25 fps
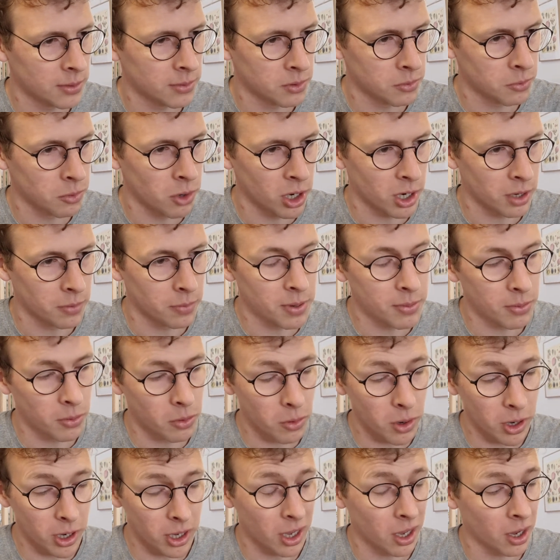work, and people are
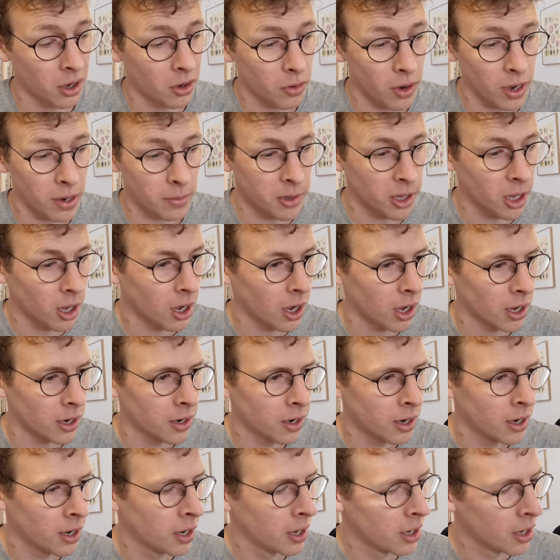working incredibly hard.
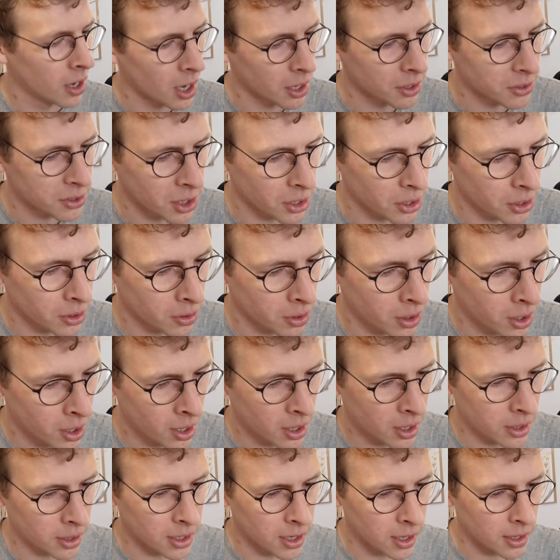And so
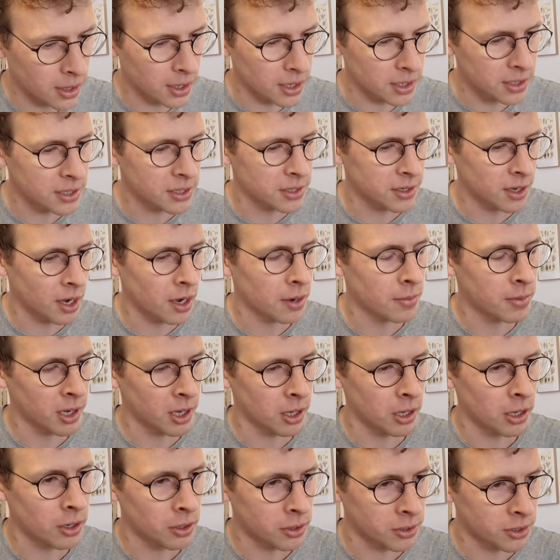this is going to be
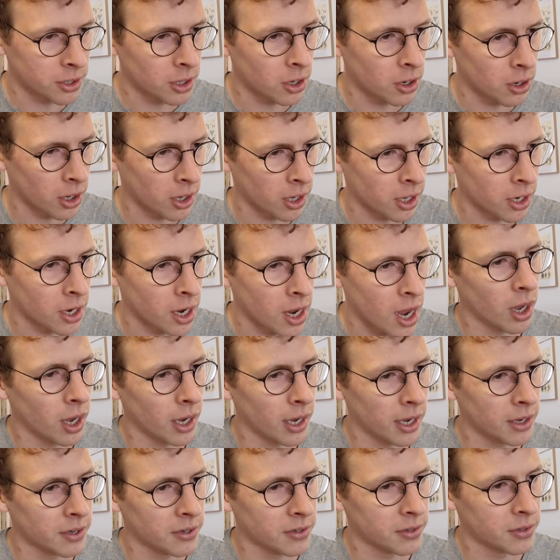a long slog, and I
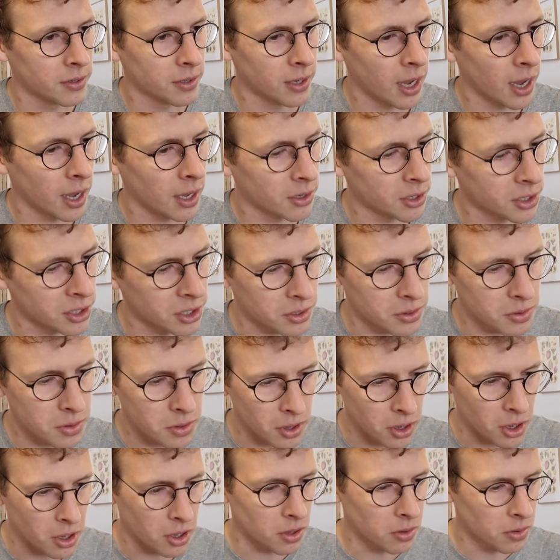guess, just
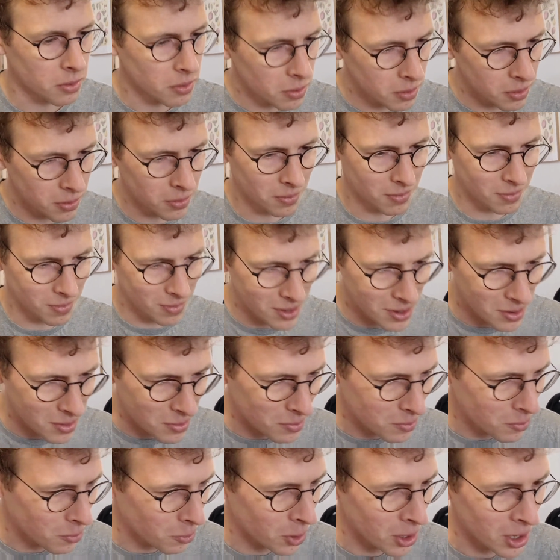that
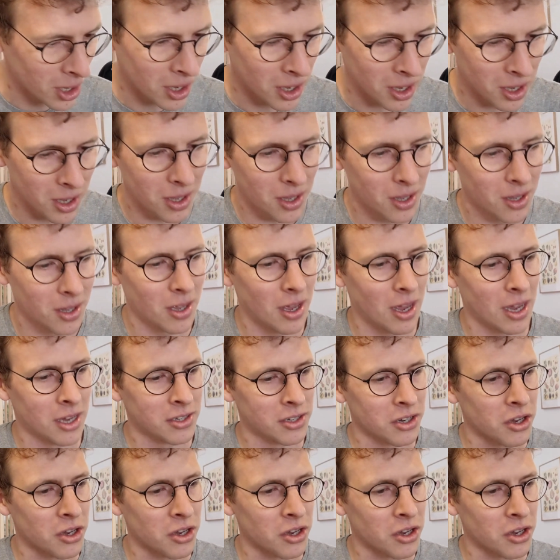we as a